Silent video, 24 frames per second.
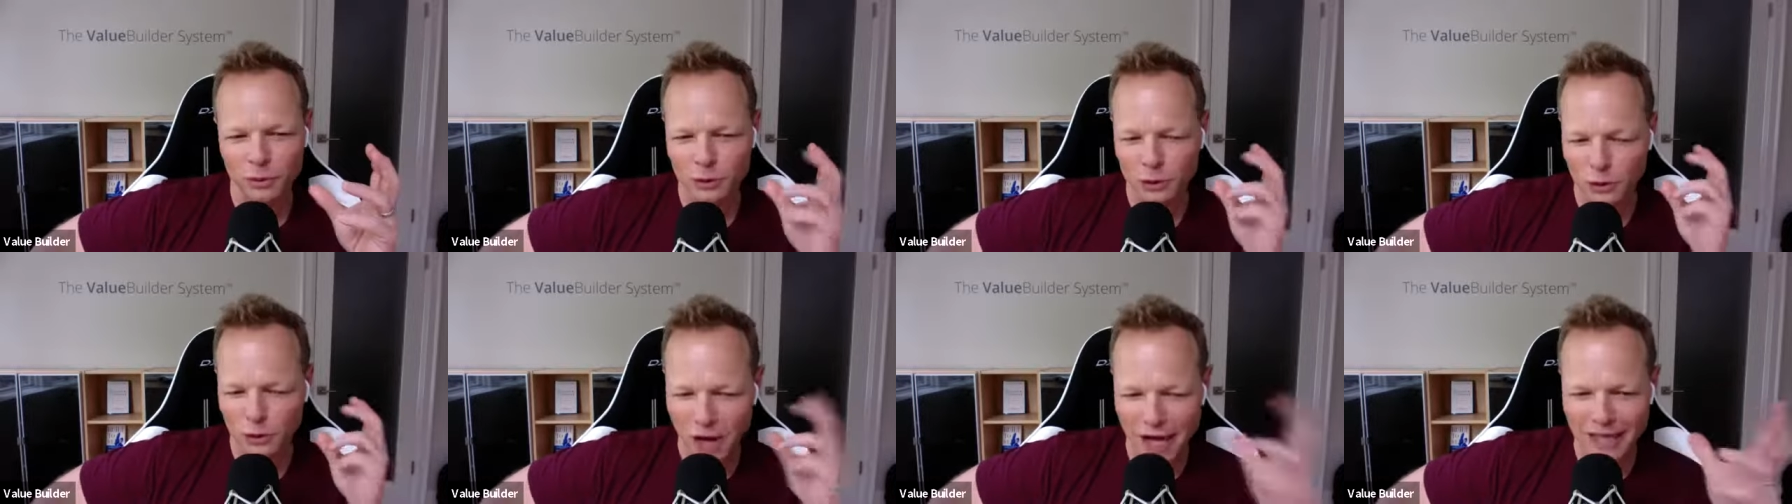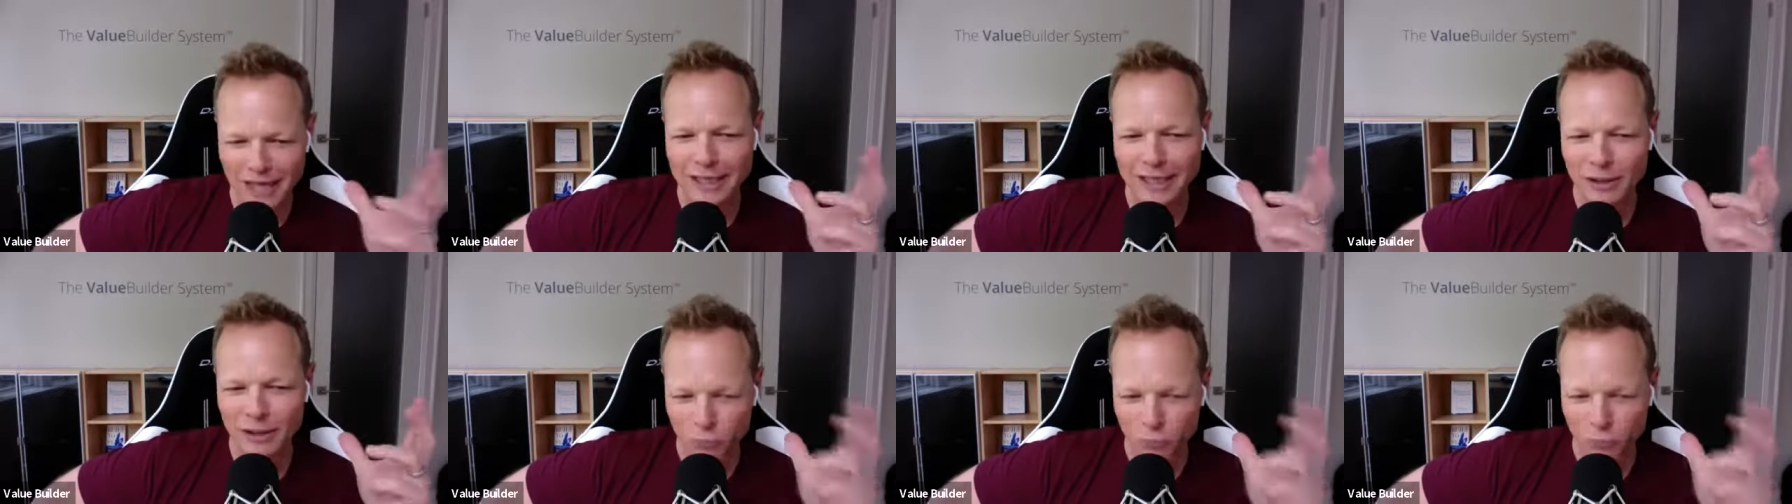
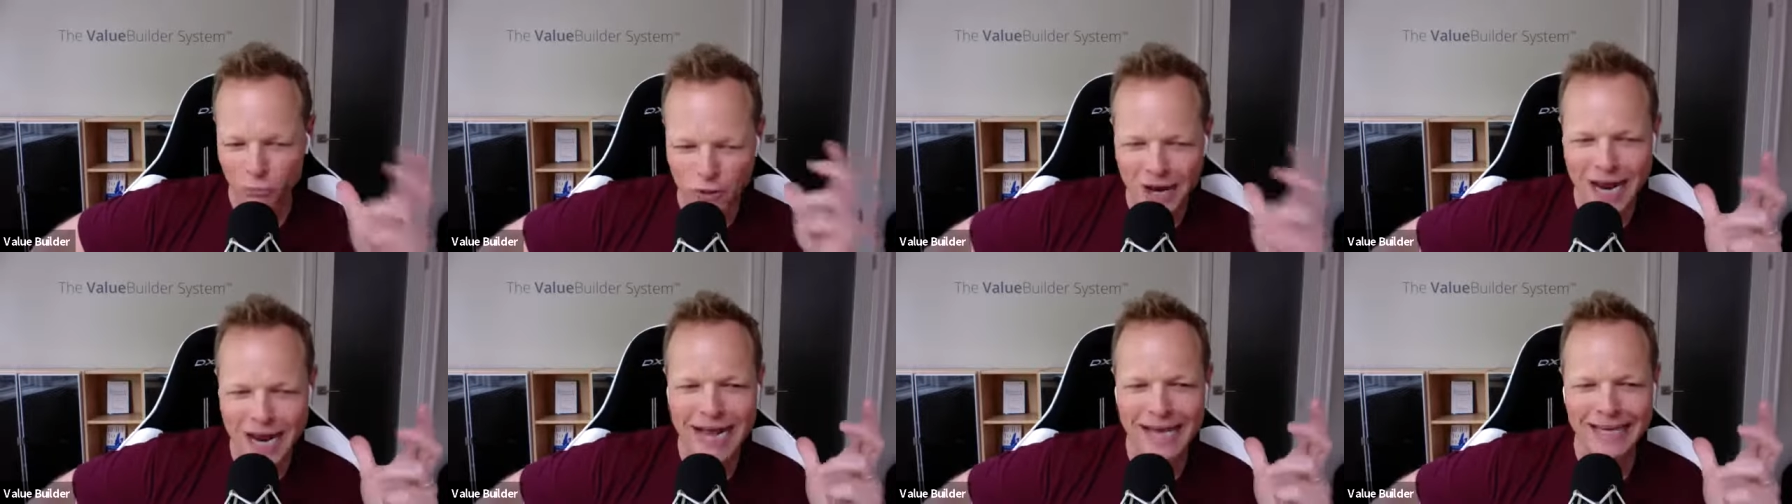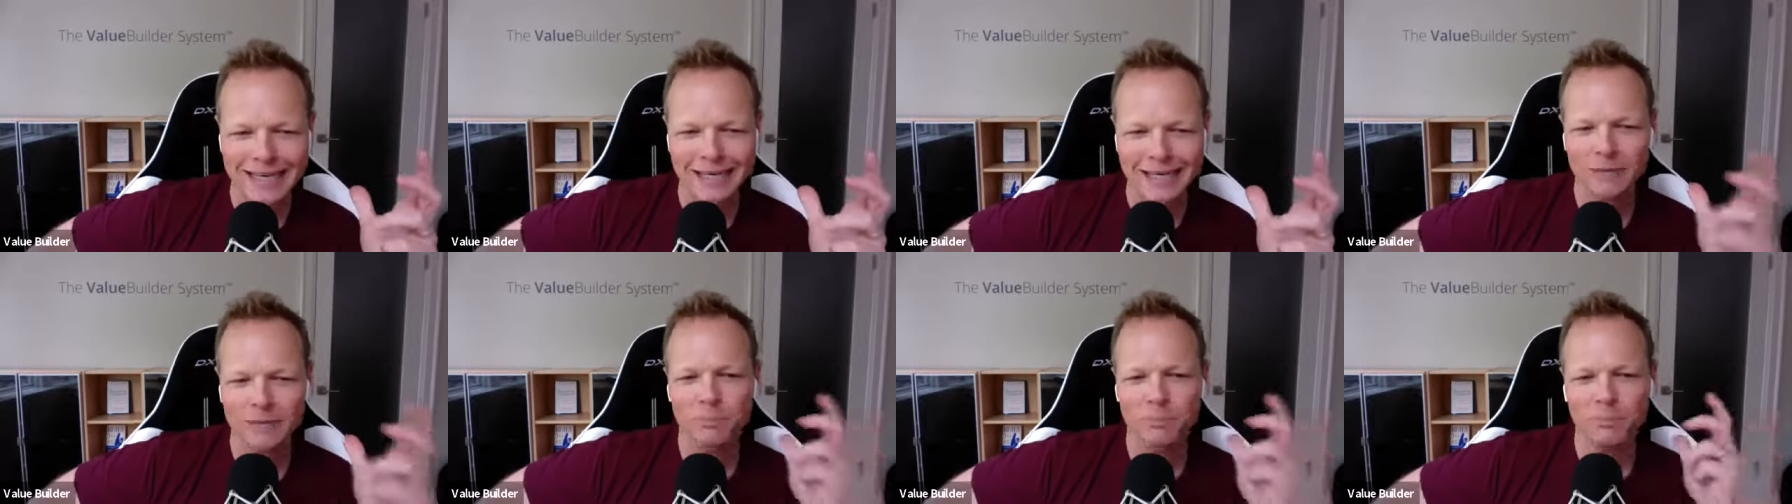shocking
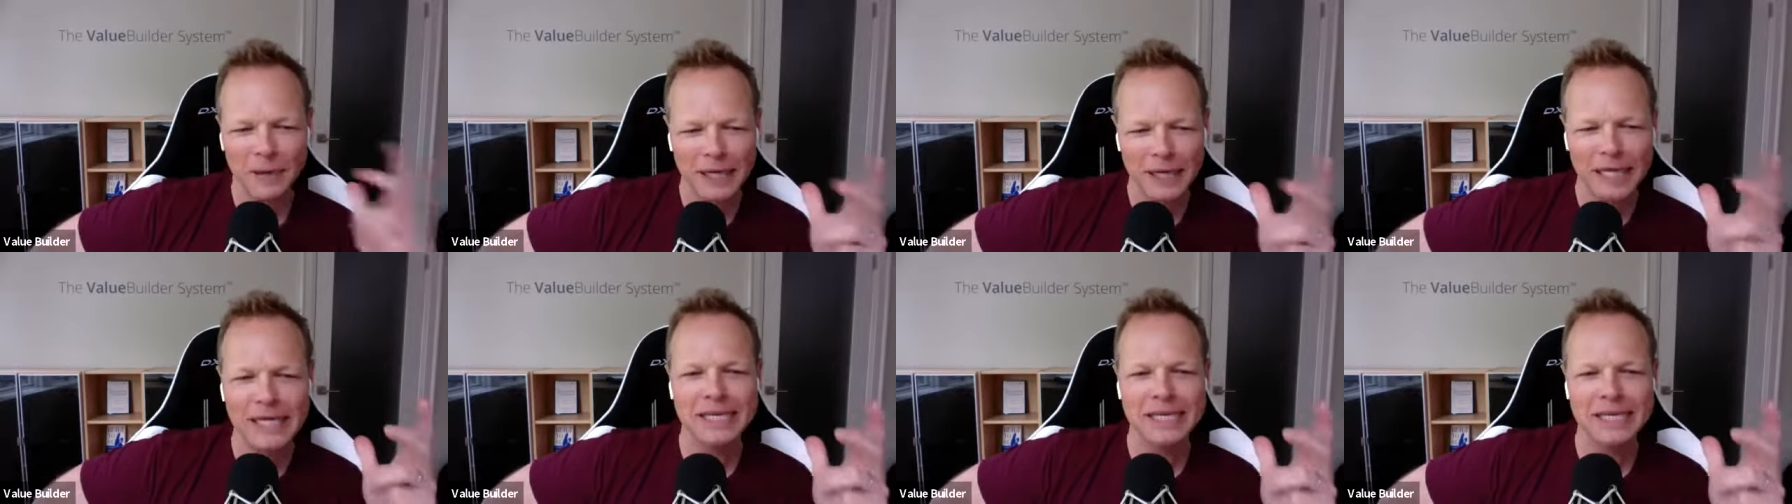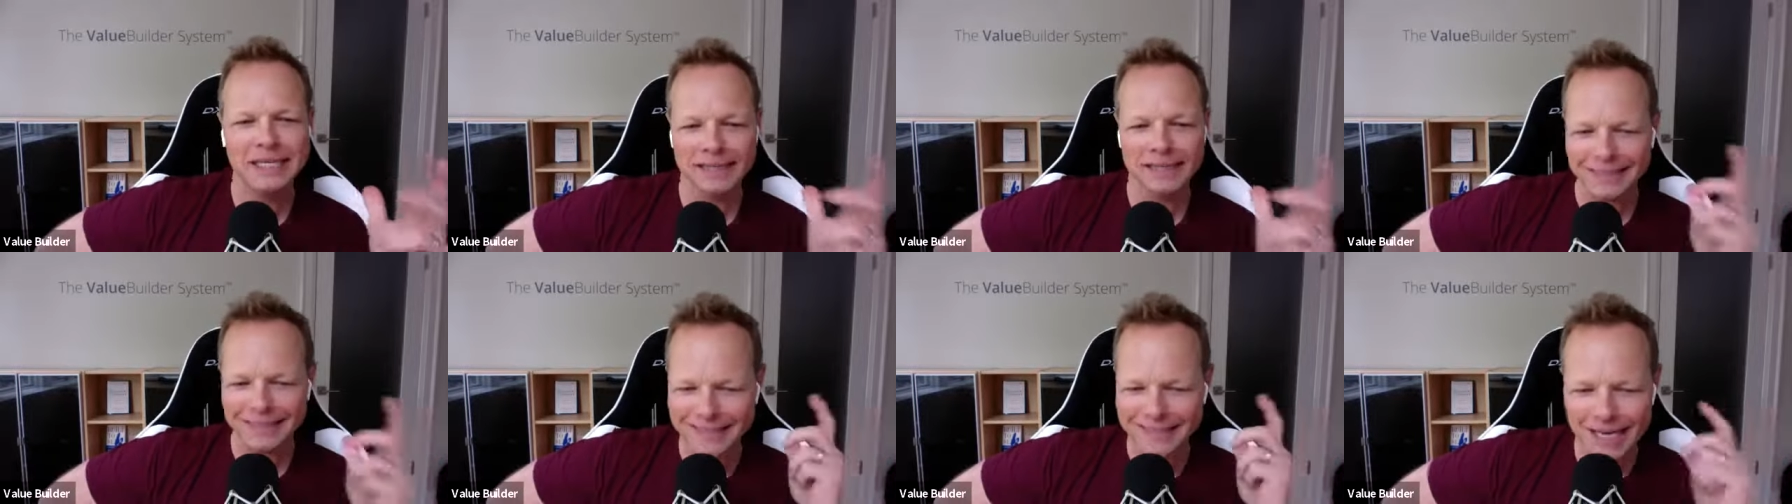red and
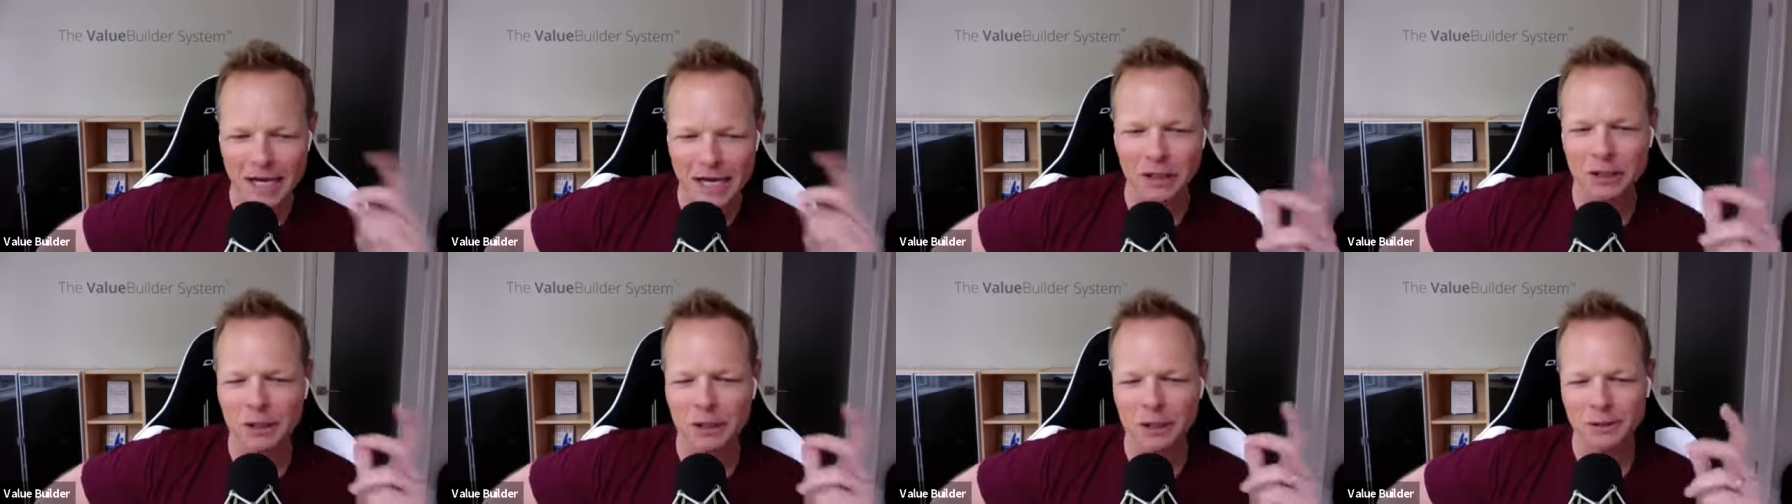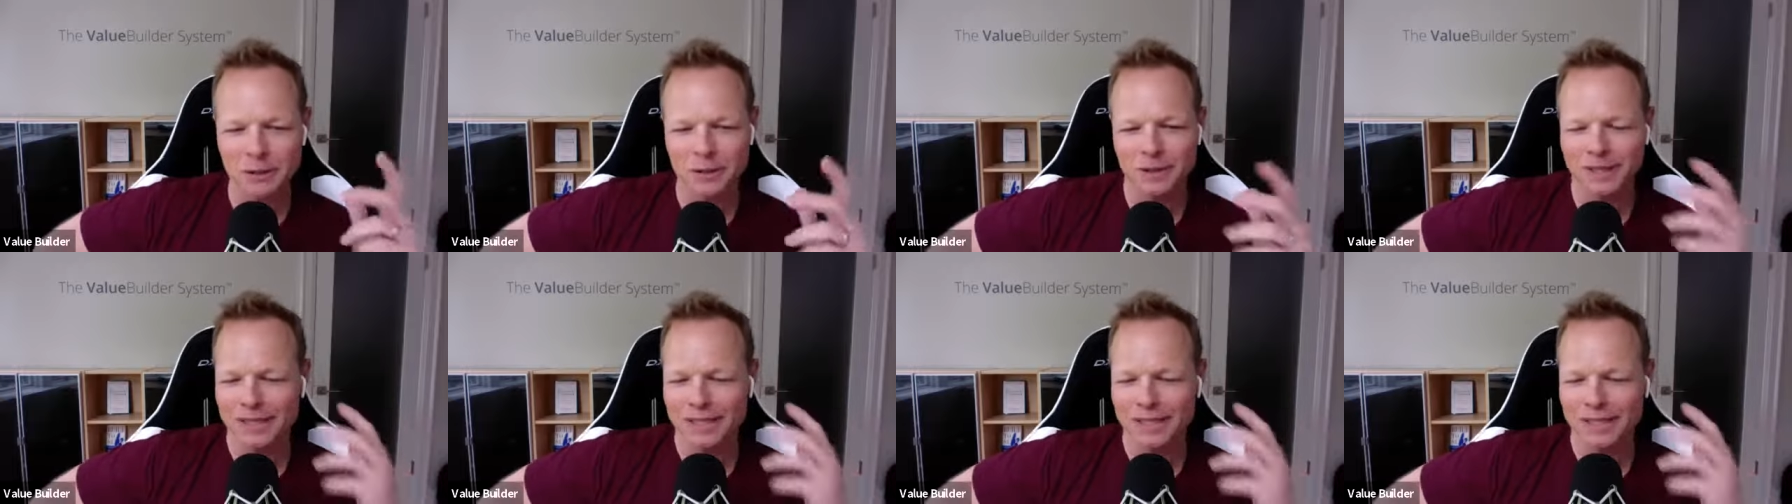pink and yellow,